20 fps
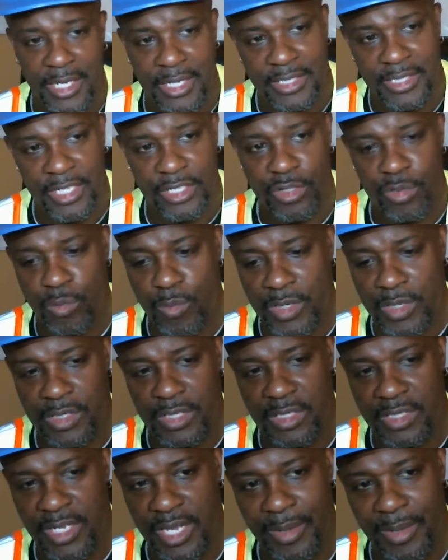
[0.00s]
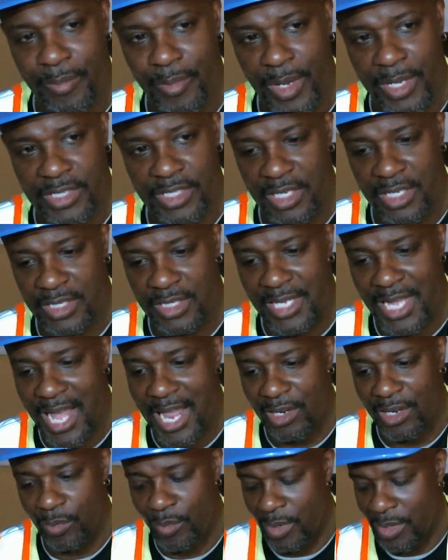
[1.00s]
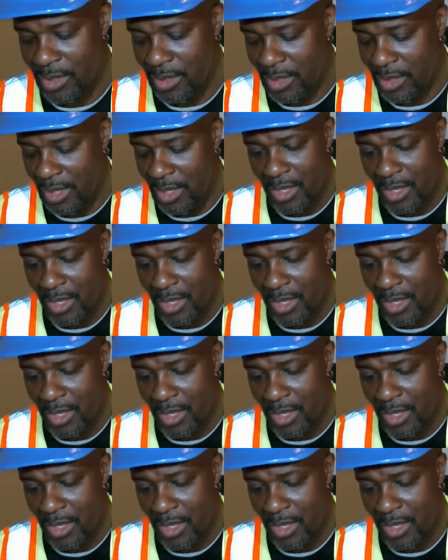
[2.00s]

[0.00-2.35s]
This one works the same way, it's a solid one.